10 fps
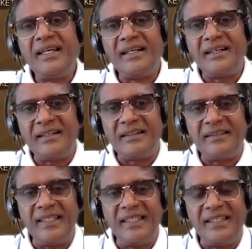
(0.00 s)

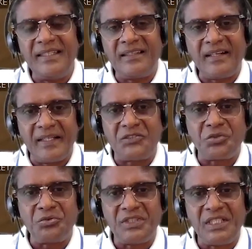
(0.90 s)
the Credit
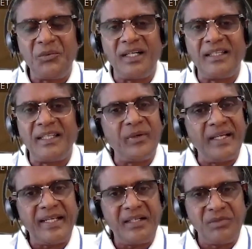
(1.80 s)
Suisse event, they
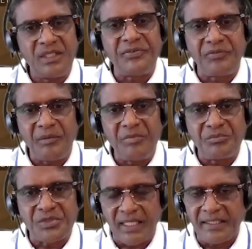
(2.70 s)
went ahead with a 50
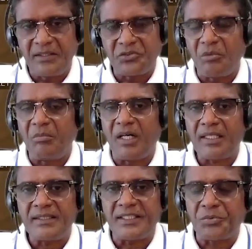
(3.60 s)
bips hike. So
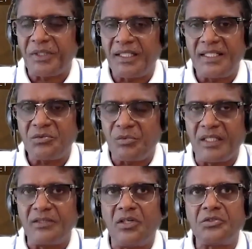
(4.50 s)
market's expectation,
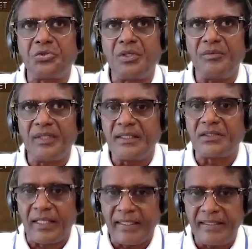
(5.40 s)
one is not sure whether
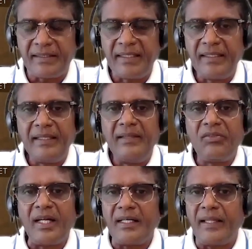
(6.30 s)
it's right
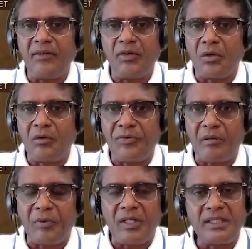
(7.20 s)
that they will go for
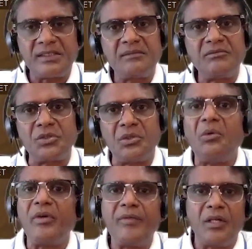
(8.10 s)
a pause.
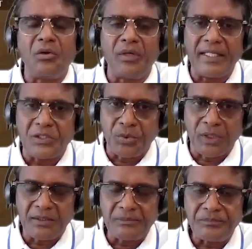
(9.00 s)
So we will know next
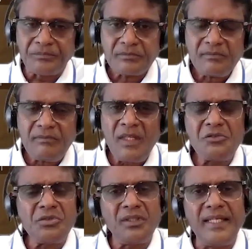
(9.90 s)
week.
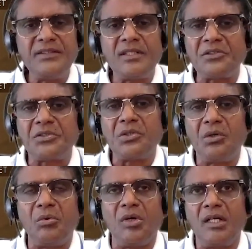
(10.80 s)
So things are
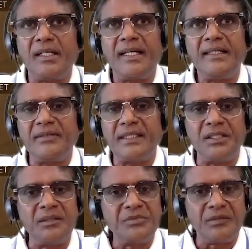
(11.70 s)
so volatile in
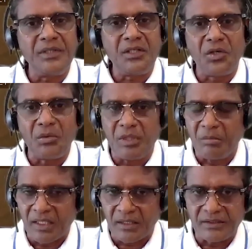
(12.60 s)
terms of the global
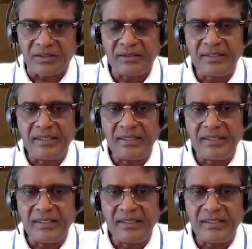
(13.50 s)
markets.